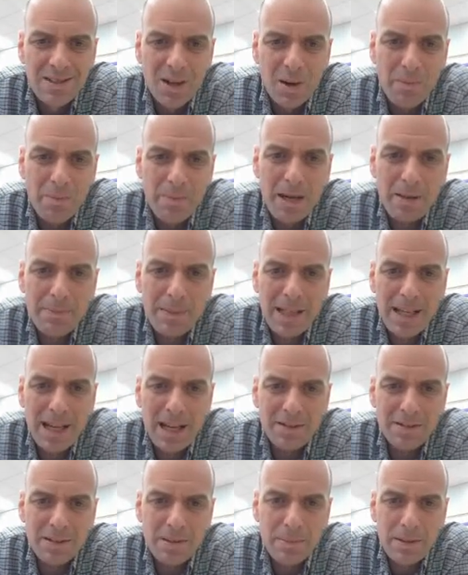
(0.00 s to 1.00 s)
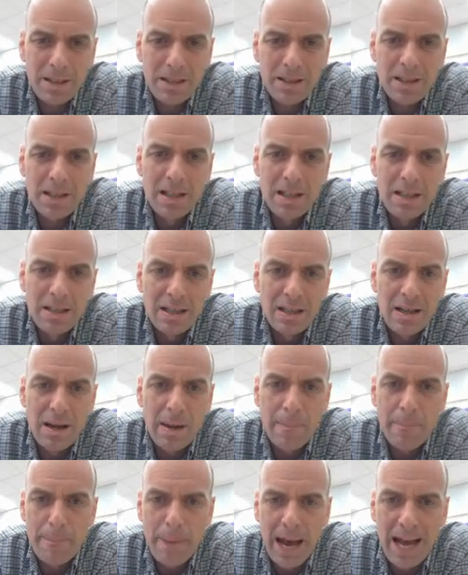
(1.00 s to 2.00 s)
Don't make me out to be
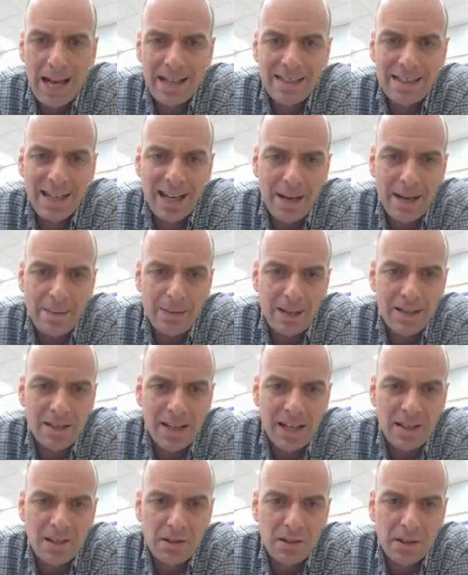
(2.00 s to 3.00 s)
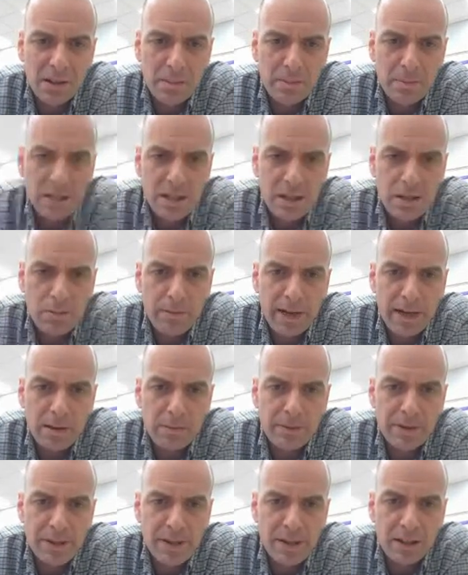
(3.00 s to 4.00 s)
a bad guy because I told him his
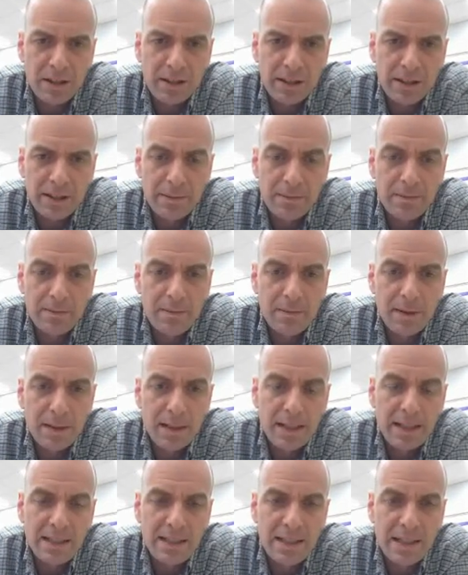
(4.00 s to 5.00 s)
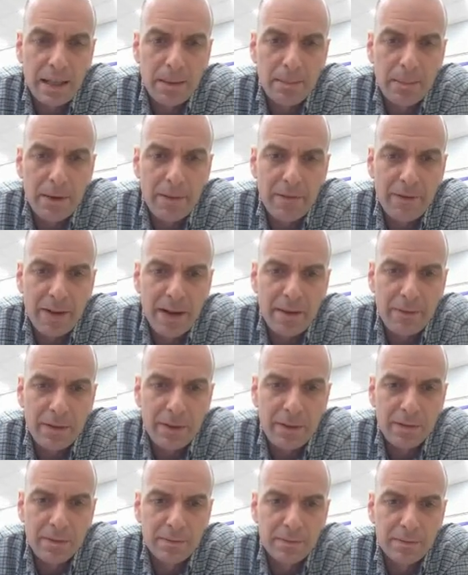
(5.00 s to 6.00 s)
sweater was ugly. I did him a
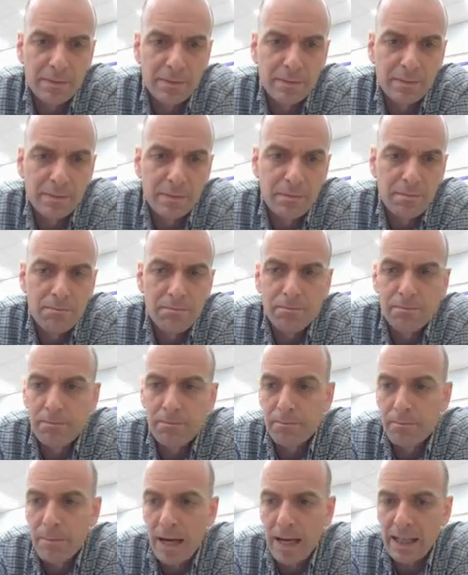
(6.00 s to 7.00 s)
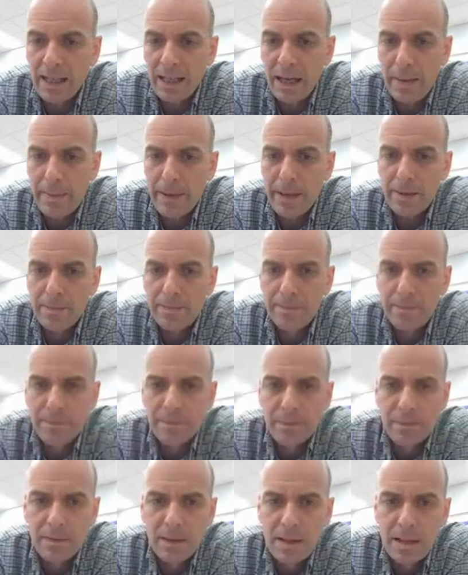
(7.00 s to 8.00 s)
favor. My comment.
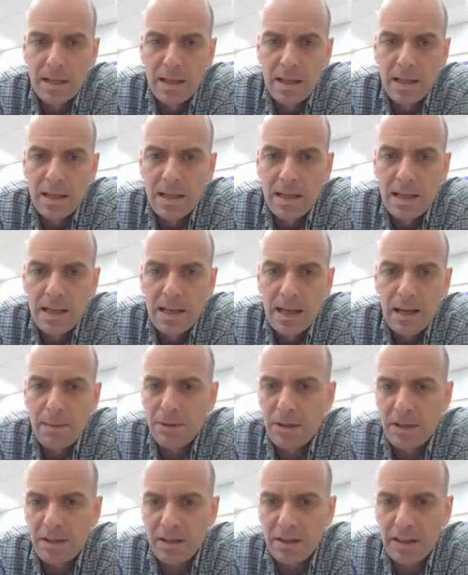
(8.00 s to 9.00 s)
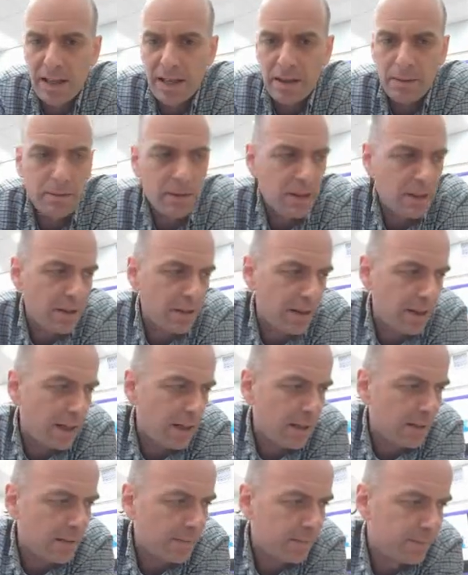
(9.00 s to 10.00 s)
I'm just glad I wasn't
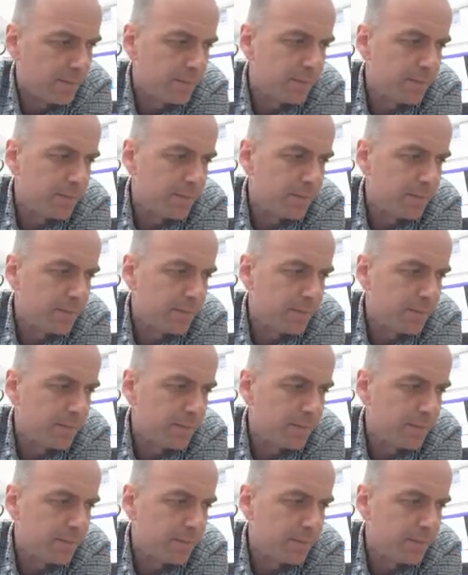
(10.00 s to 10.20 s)
there.